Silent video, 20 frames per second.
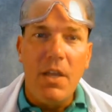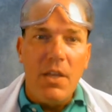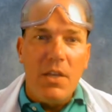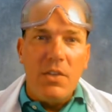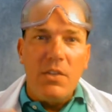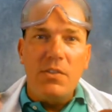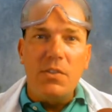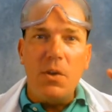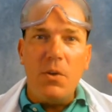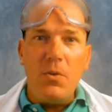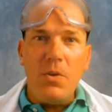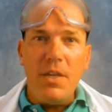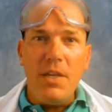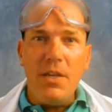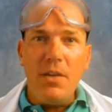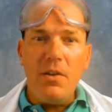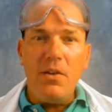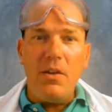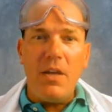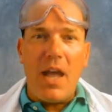So
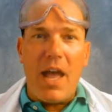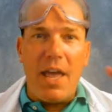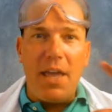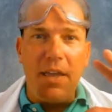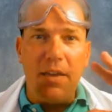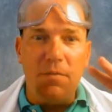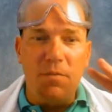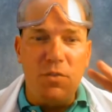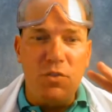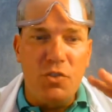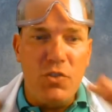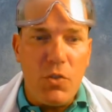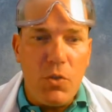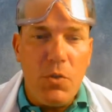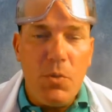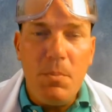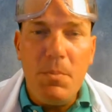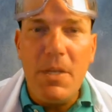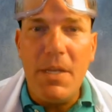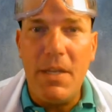here I have
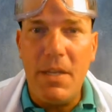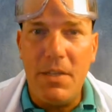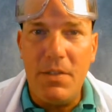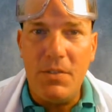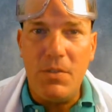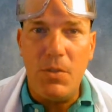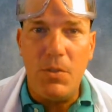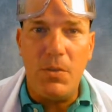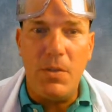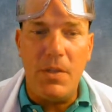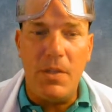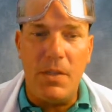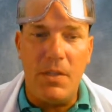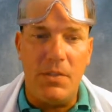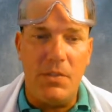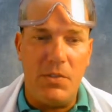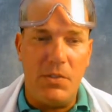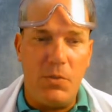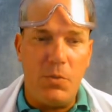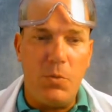zoomed into
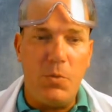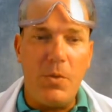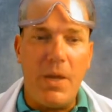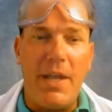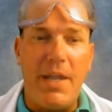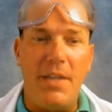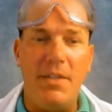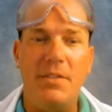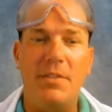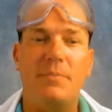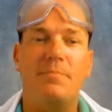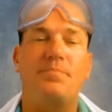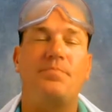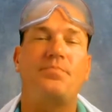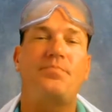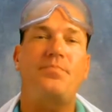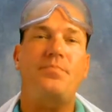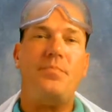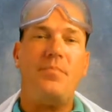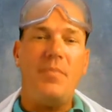this crate,
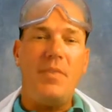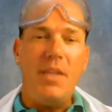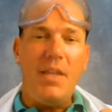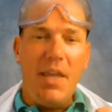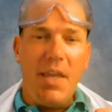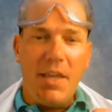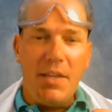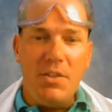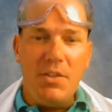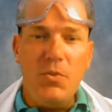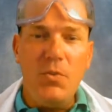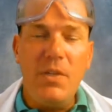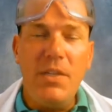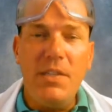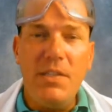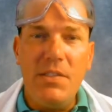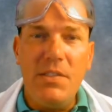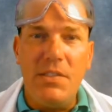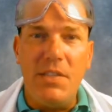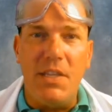and you
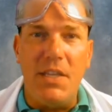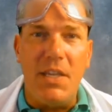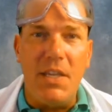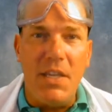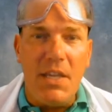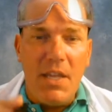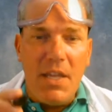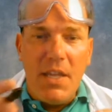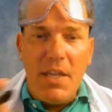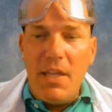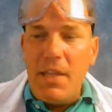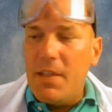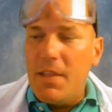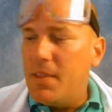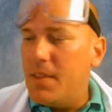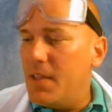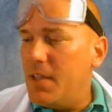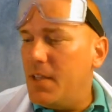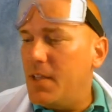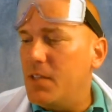can see
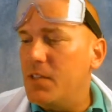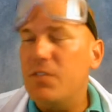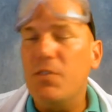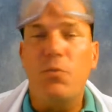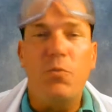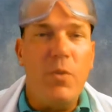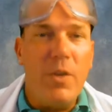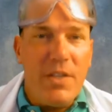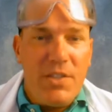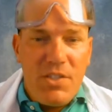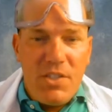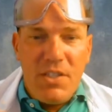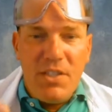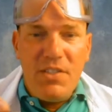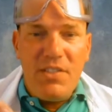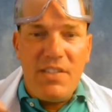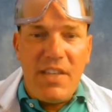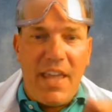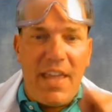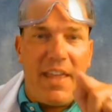these
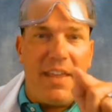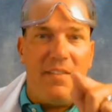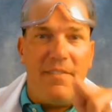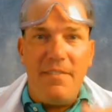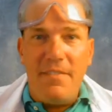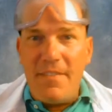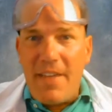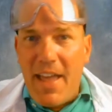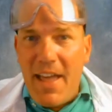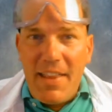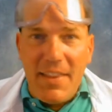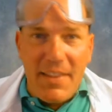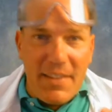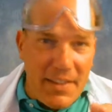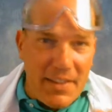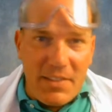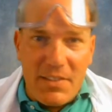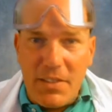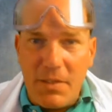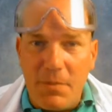ridges and
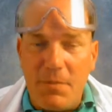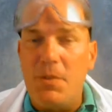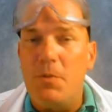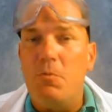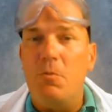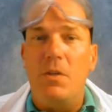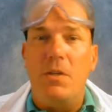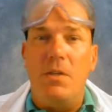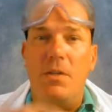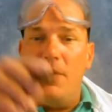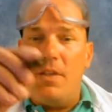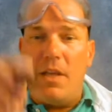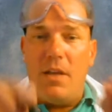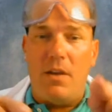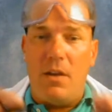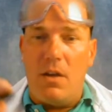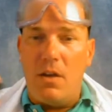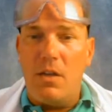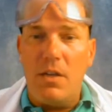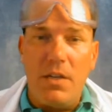valleys, if you will,
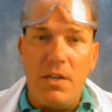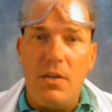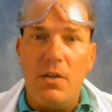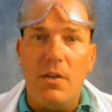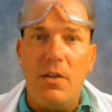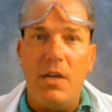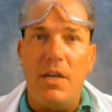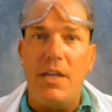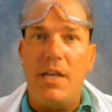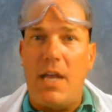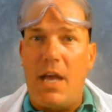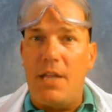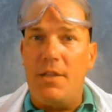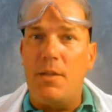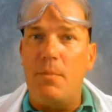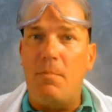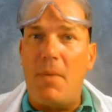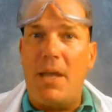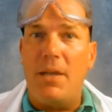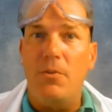that are occurring on
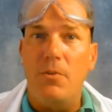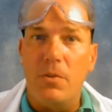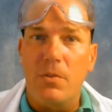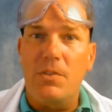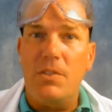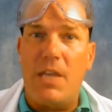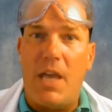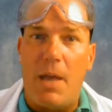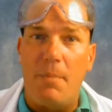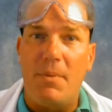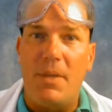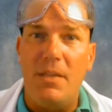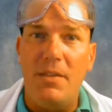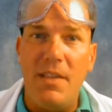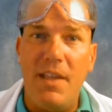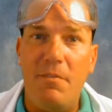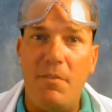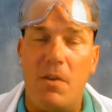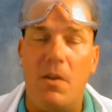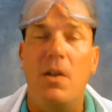the microscopic
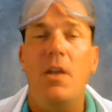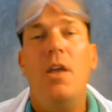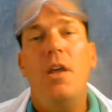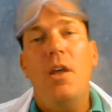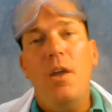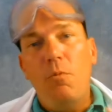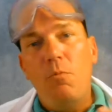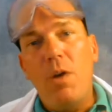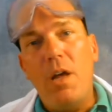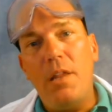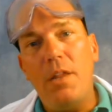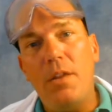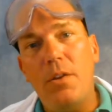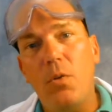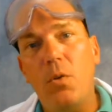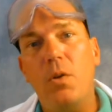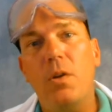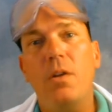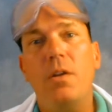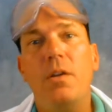level. Well,
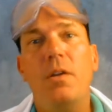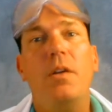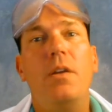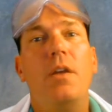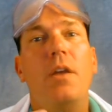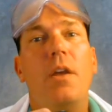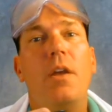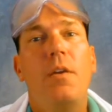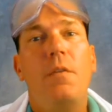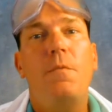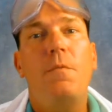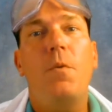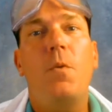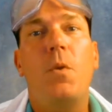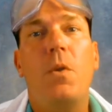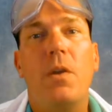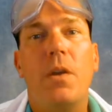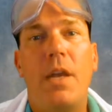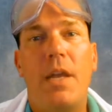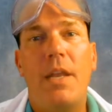in order
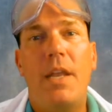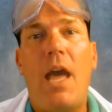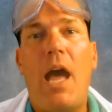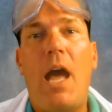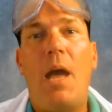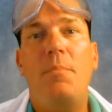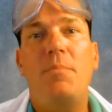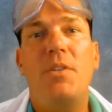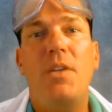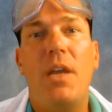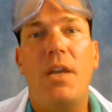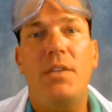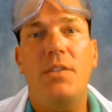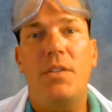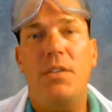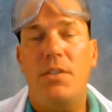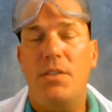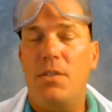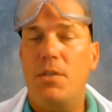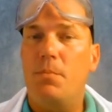for an
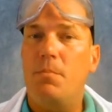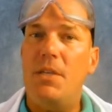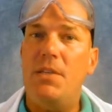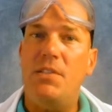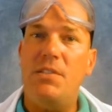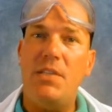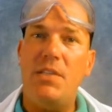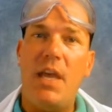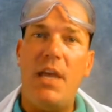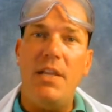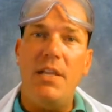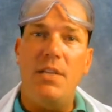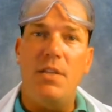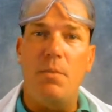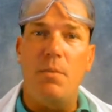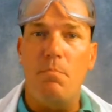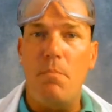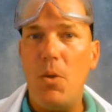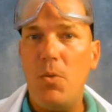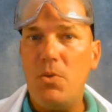object to be set
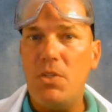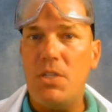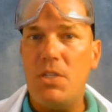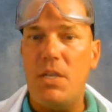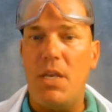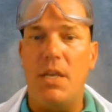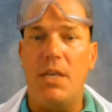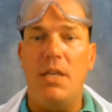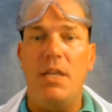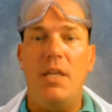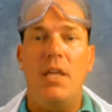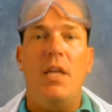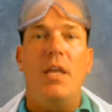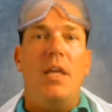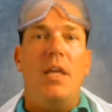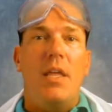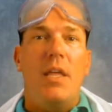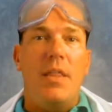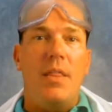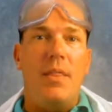into motion,
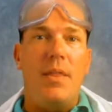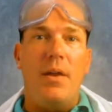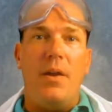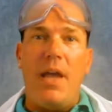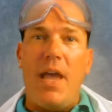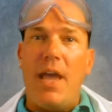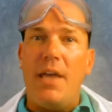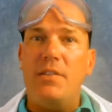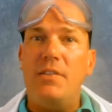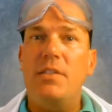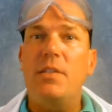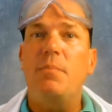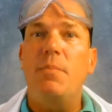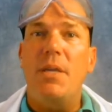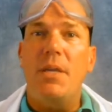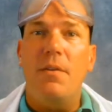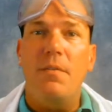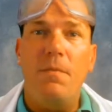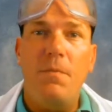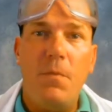there has to
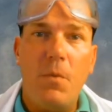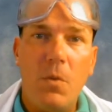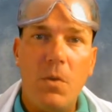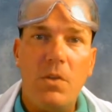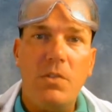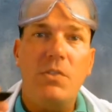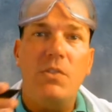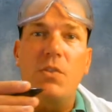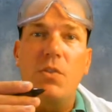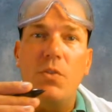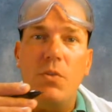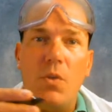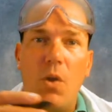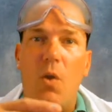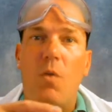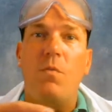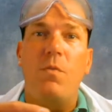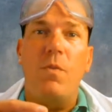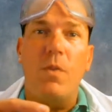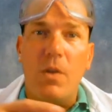be a force to
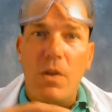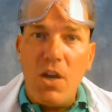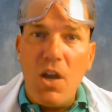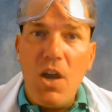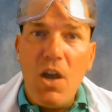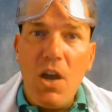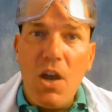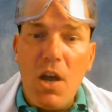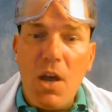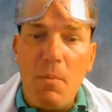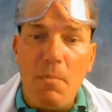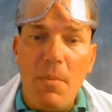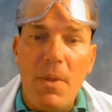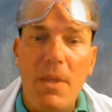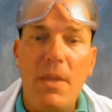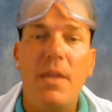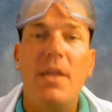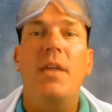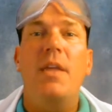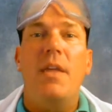
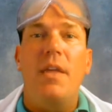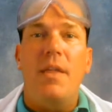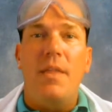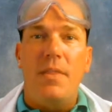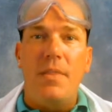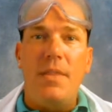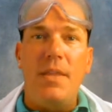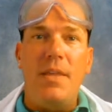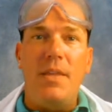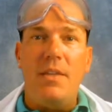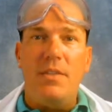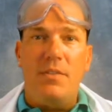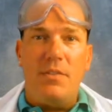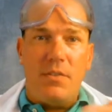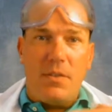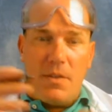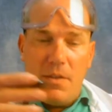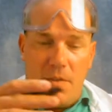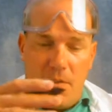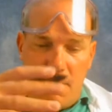overcome
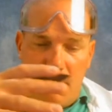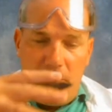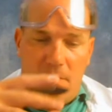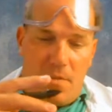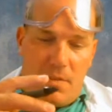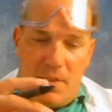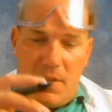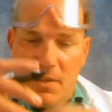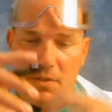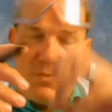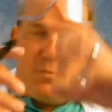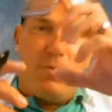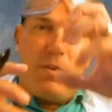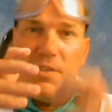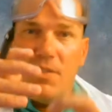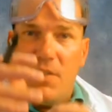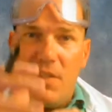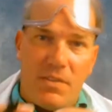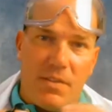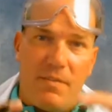these
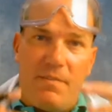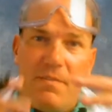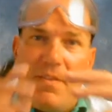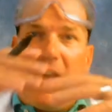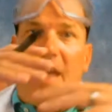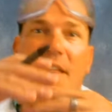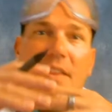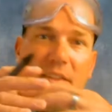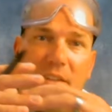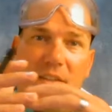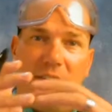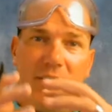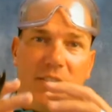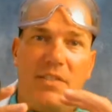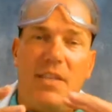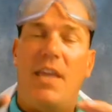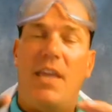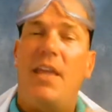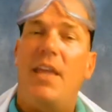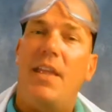ridges and
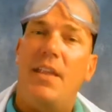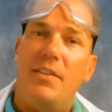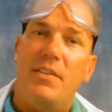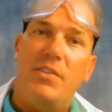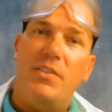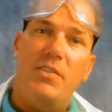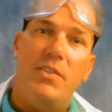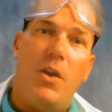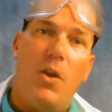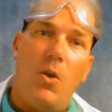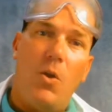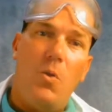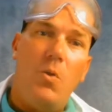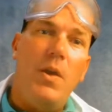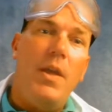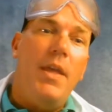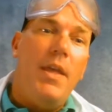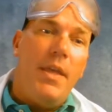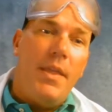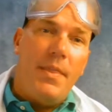valleys. And so
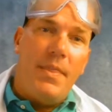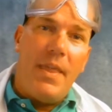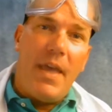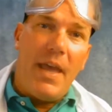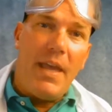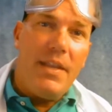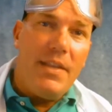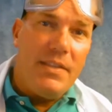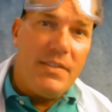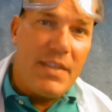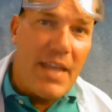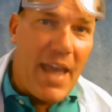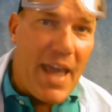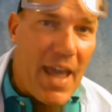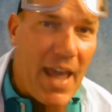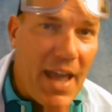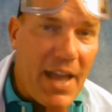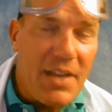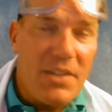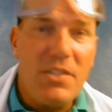that is
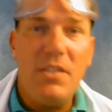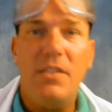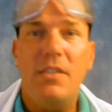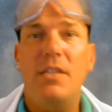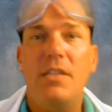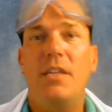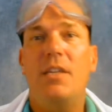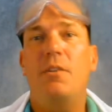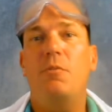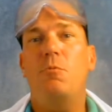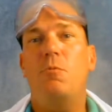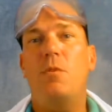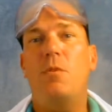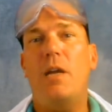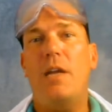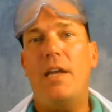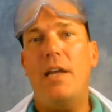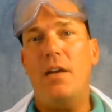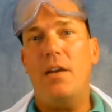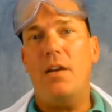actually
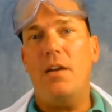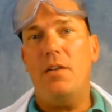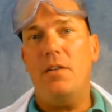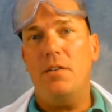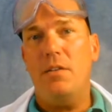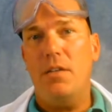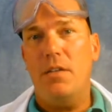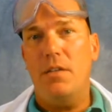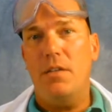where